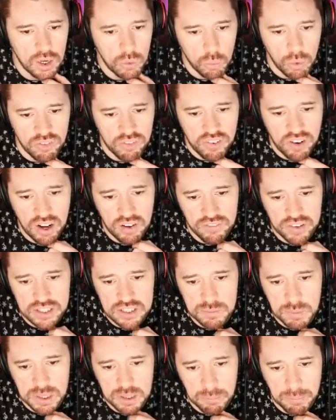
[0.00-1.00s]
Will FUT
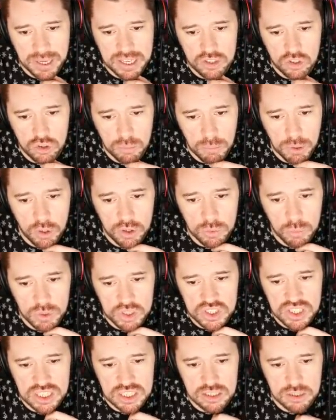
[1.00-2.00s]
events be the main new mode in
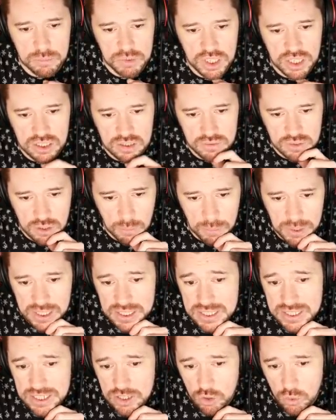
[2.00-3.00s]
which season objectives are
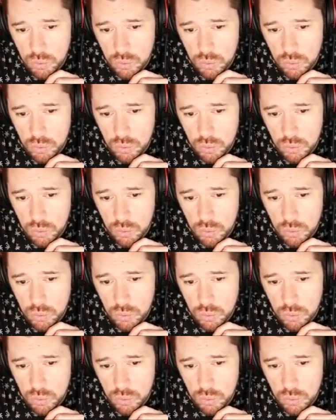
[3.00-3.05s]
completed in,